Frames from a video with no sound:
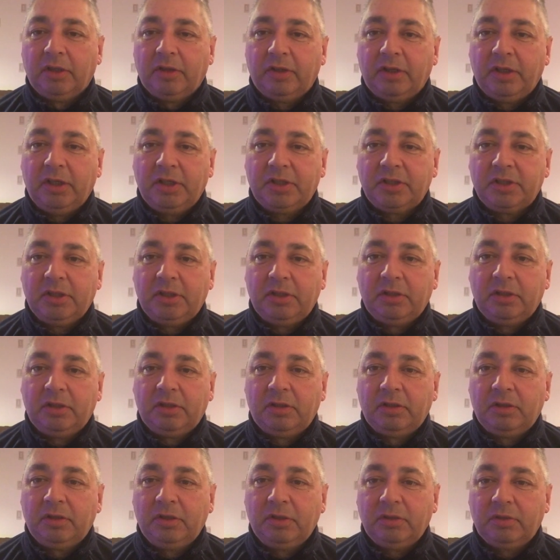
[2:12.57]
The Racing
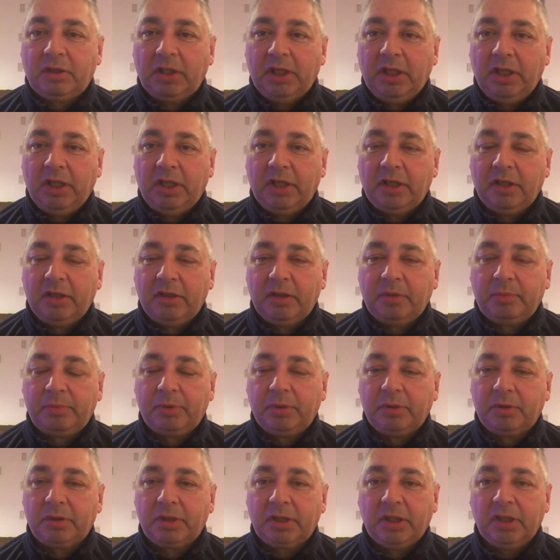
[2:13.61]
UK are in their
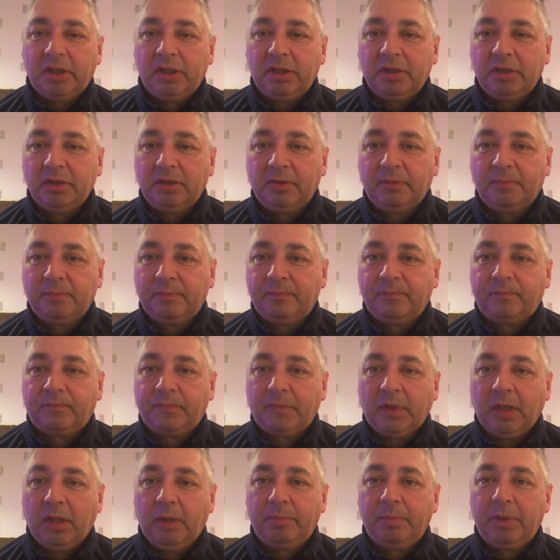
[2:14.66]
pocket, and
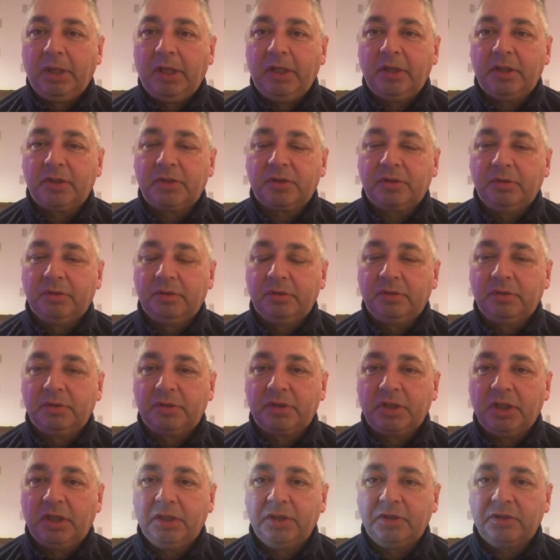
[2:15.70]
a punter's got no
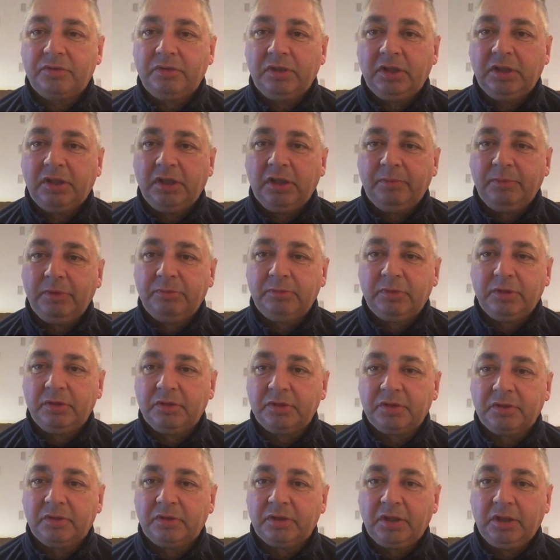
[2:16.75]
chance, really. I mean, we're
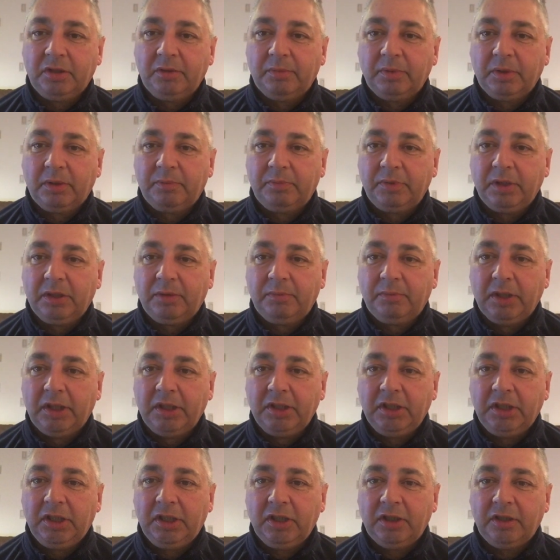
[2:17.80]
not talking about big
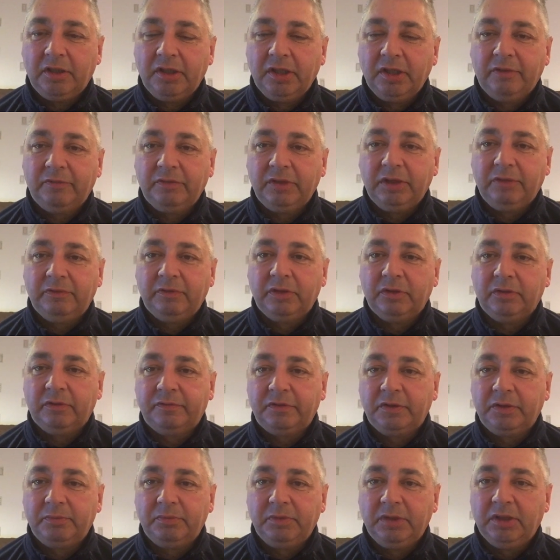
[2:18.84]
money here. They haven't even
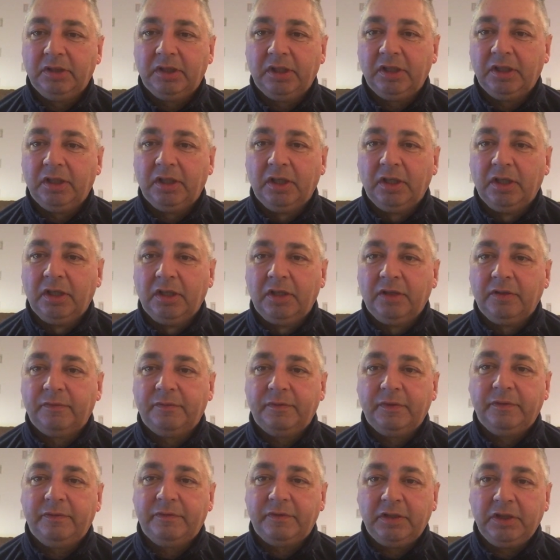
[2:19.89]
offered me like
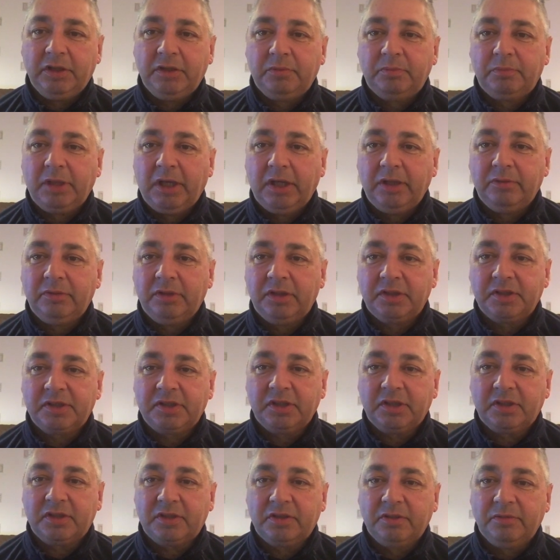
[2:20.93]
£15 at
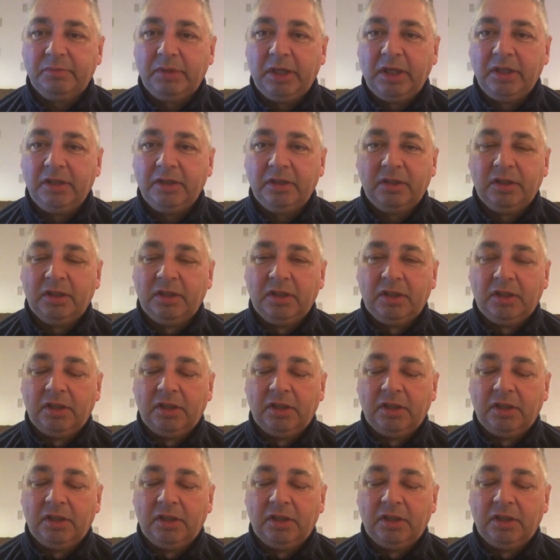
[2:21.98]
6-1.